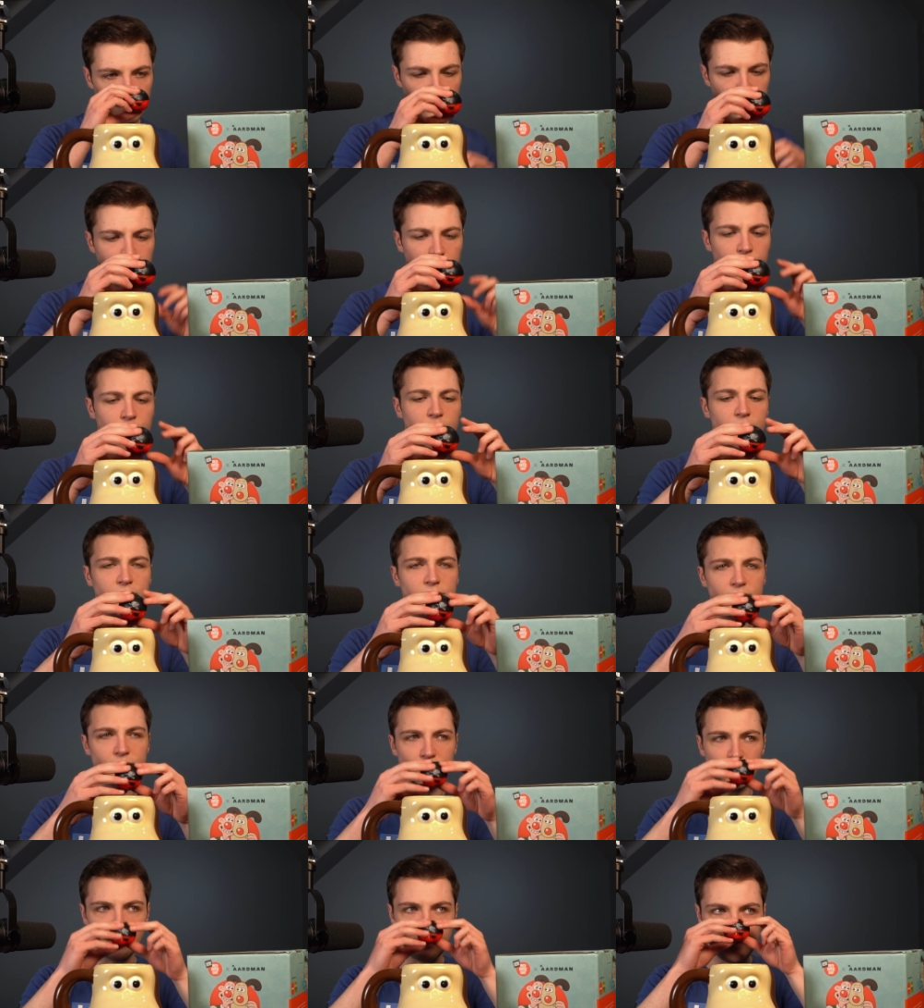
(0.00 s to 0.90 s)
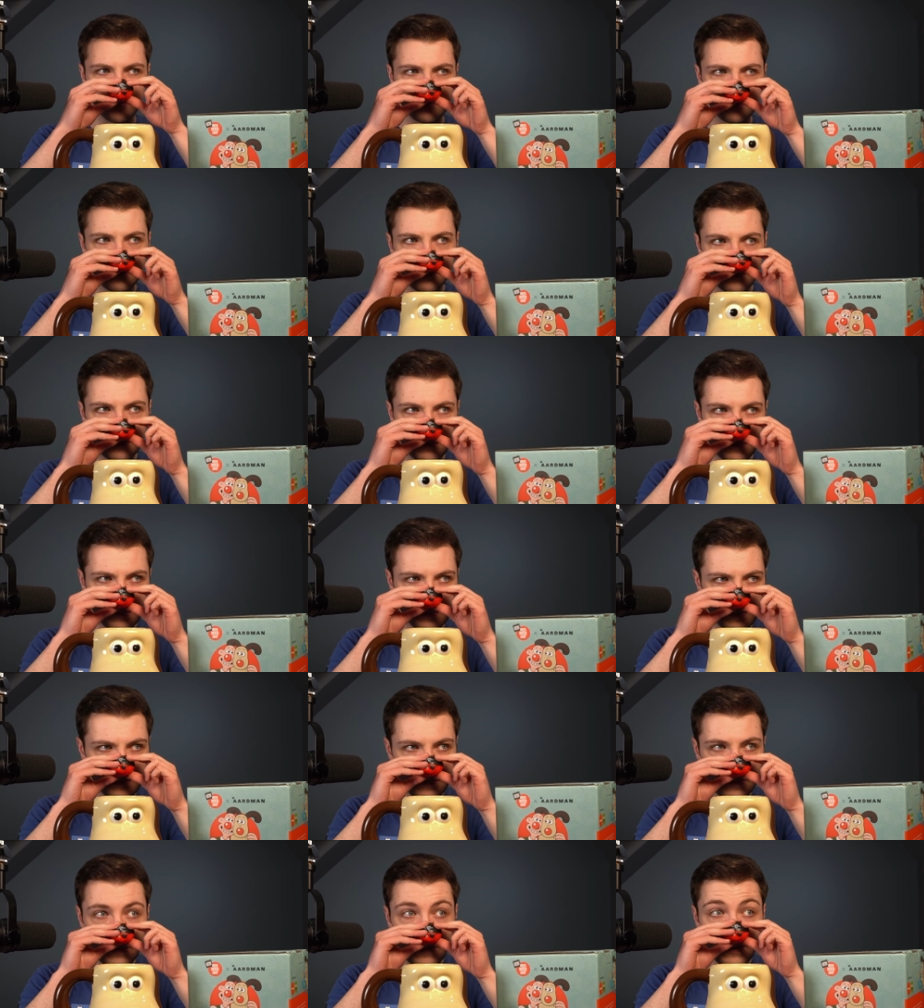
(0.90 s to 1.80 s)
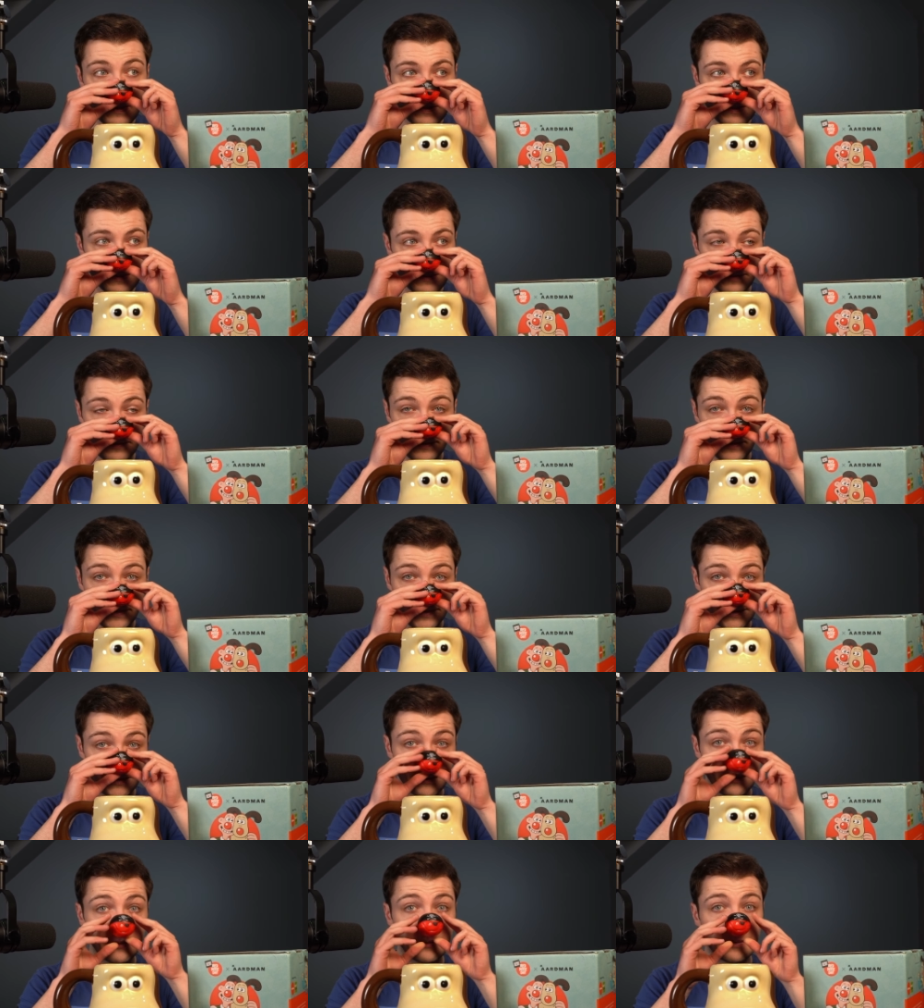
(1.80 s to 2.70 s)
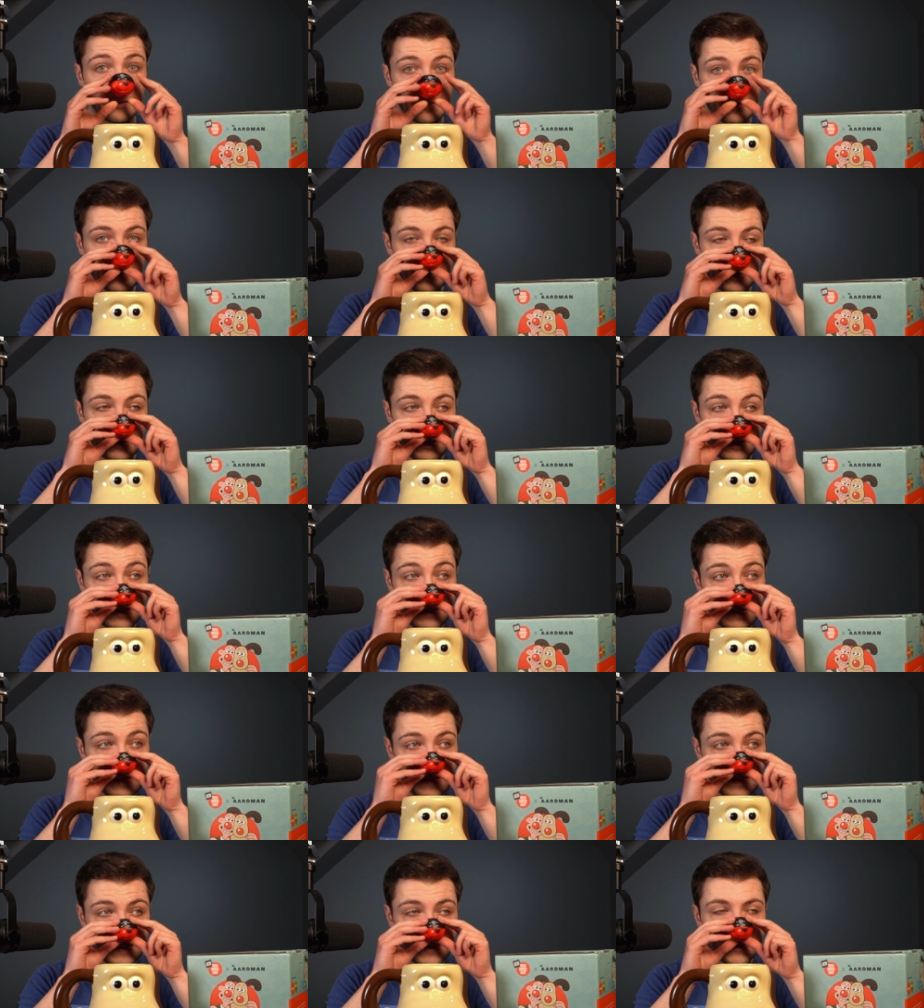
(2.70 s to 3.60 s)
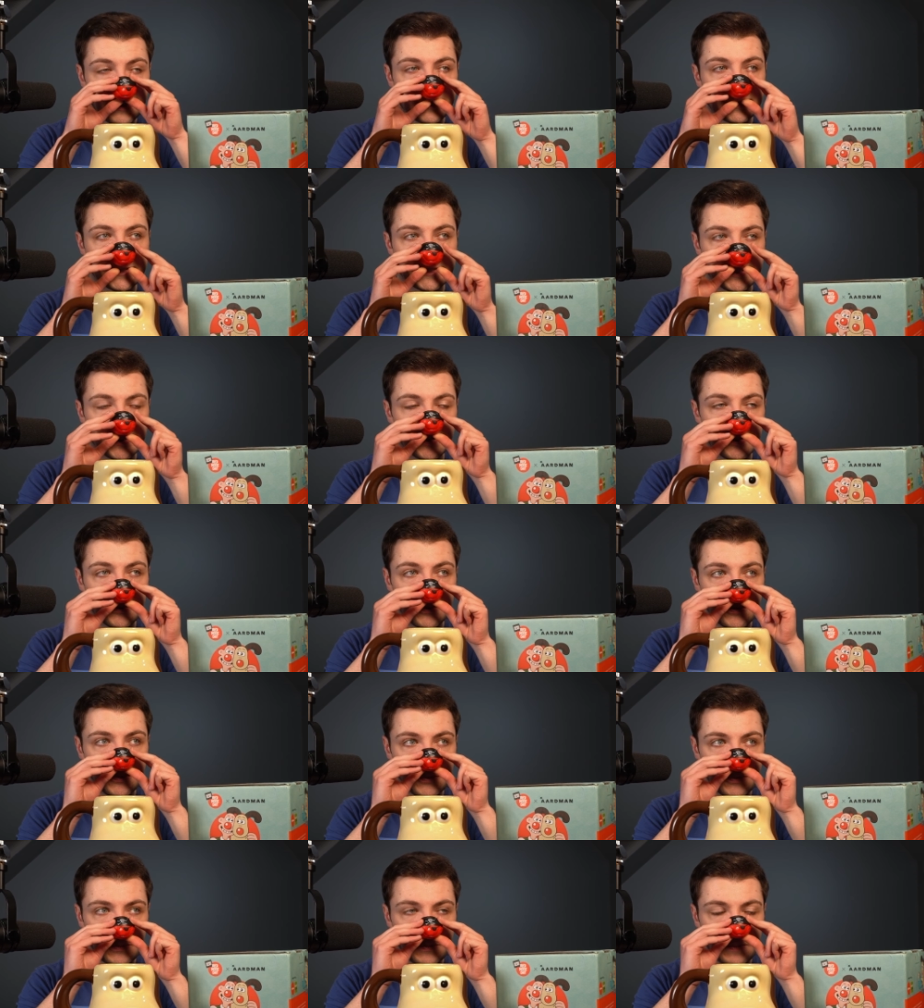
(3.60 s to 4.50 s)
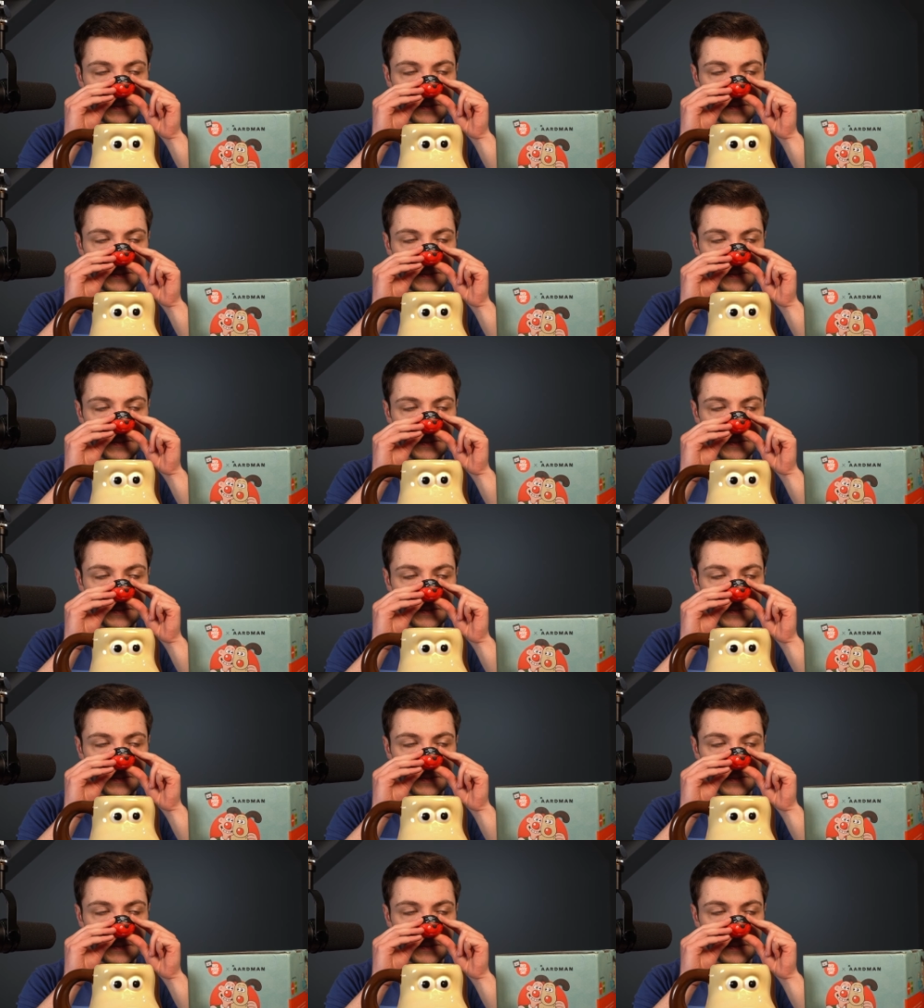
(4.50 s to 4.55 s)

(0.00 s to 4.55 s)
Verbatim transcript: I remember... Right. There you go. So,